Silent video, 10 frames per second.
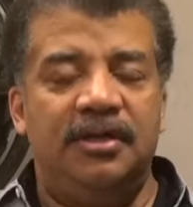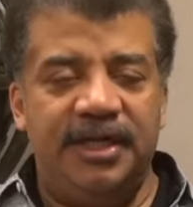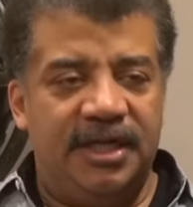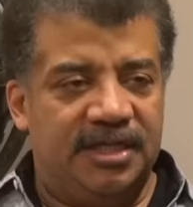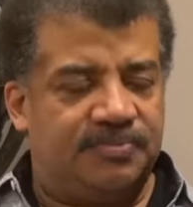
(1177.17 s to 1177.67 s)

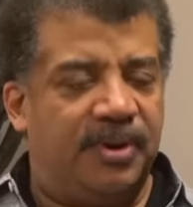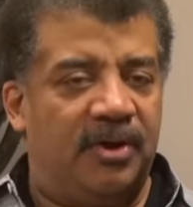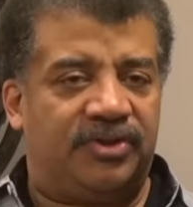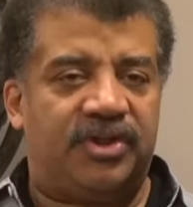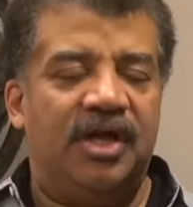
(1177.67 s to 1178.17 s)
it is
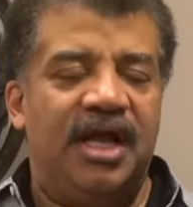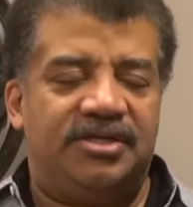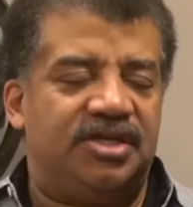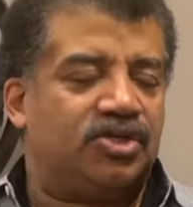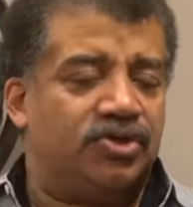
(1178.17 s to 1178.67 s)
both it is both
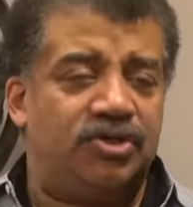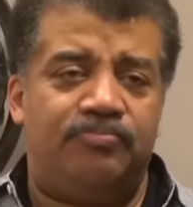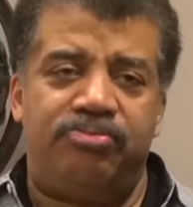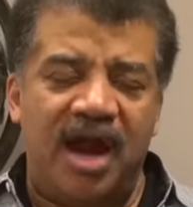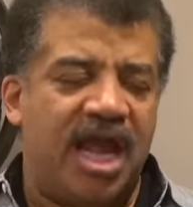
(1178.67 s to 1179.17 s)
and just because your
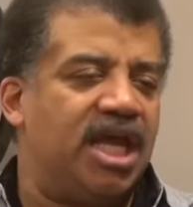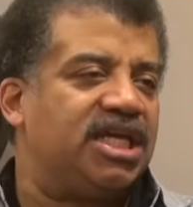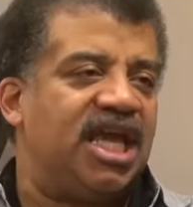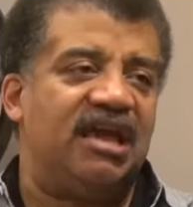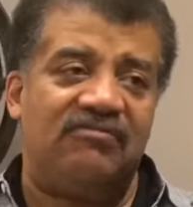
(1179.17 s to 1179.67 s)
brain
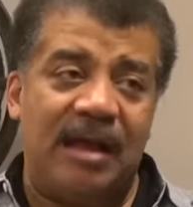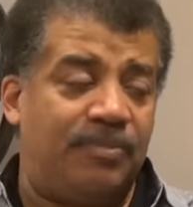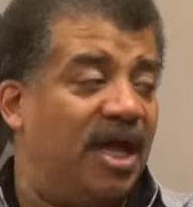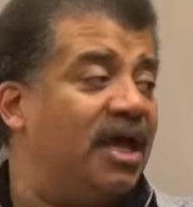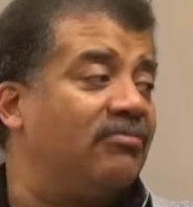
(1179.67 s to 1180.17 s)
can't
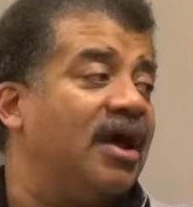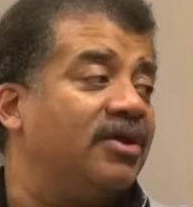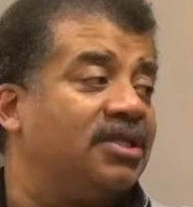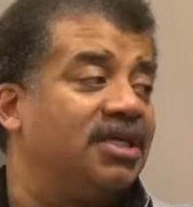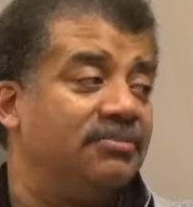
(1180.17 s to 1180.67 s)
wrap your head
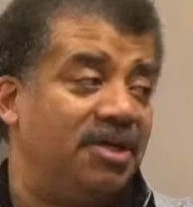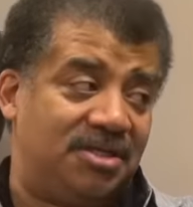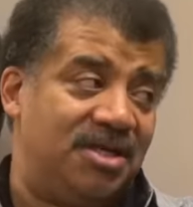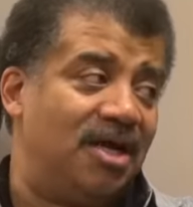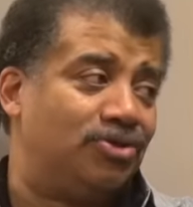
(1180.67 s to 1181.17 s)
around it doesn't mean
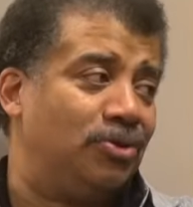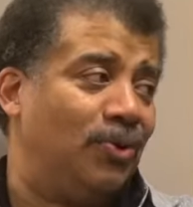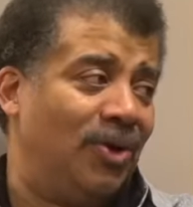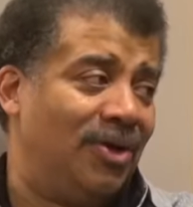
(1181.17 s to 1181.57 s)
it's not true